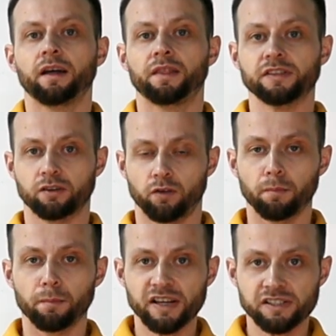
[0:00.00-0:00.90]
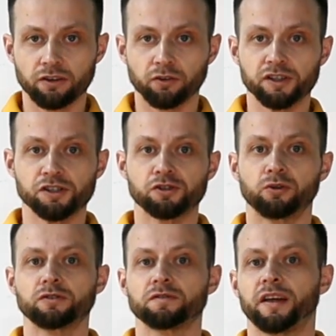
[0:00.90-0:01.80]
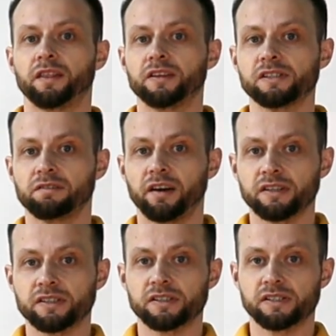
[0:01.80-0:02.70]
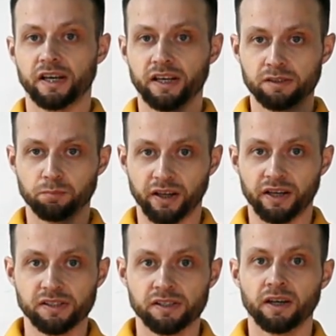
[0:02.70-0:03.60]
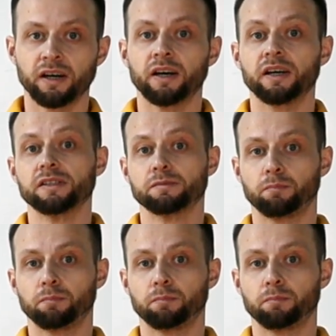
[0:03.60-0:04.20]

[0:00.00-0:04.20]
The Scrum Master ensures that this event takes place, is